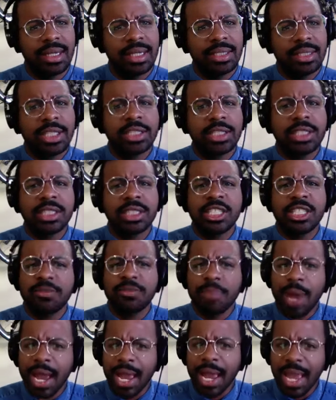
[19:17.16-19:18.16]
just to see if
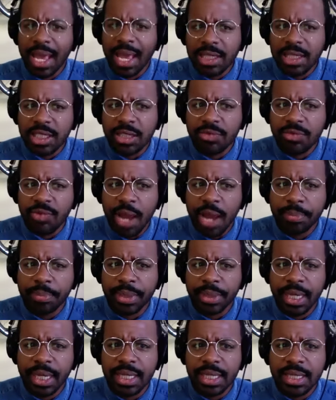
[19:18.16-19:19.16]
my hands in the right
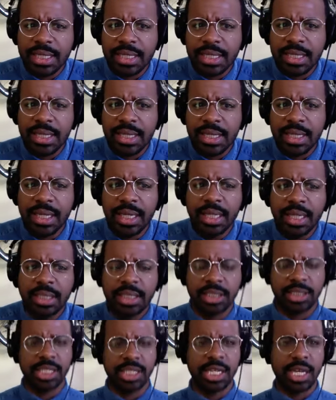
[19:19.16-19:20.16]
place,
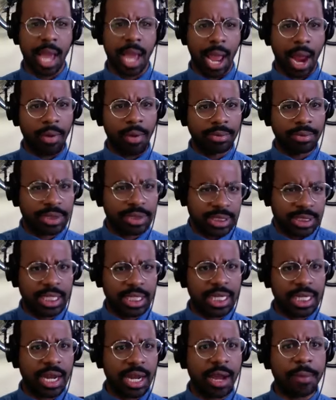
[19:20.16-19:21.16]
to see how I'm
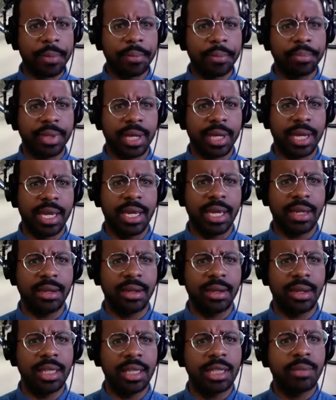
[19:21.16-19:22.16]
sitting up and playing,
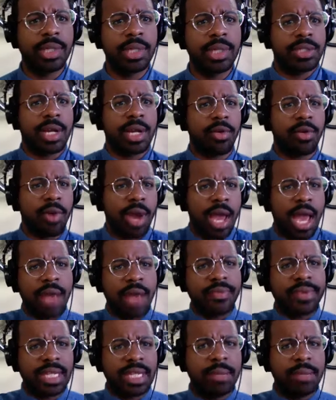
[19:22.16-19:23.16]
to make sure I don't
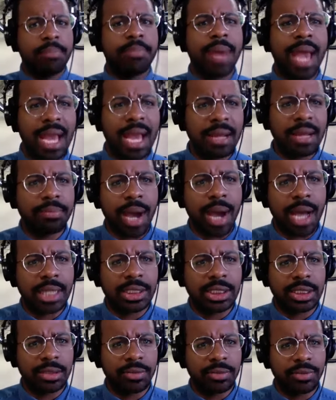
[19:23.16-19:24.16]
have any bad
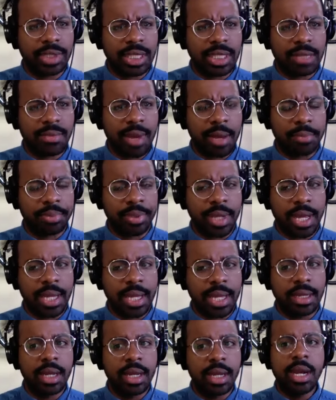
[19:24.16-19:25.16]
posture within my
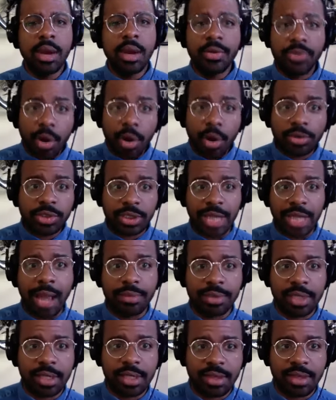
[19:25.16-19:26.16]
playing, those
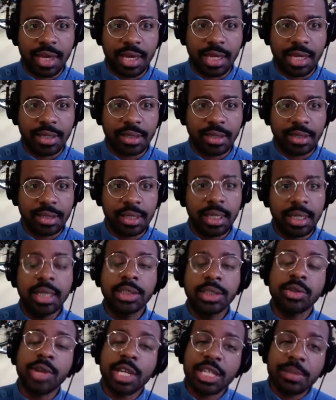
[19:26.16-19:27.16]
types of things.
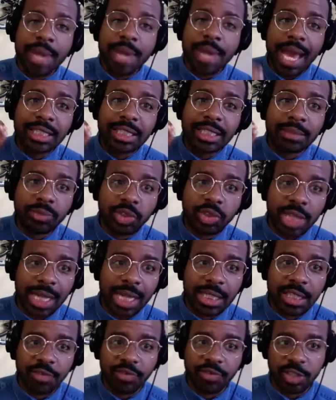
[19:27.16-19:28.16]
So you have to be as
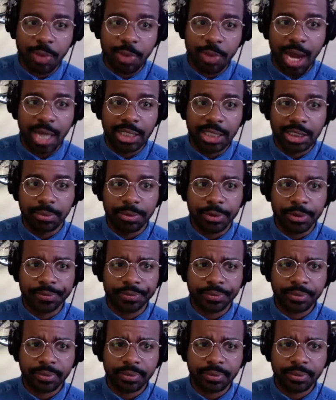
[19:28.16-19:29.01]
objective as possible.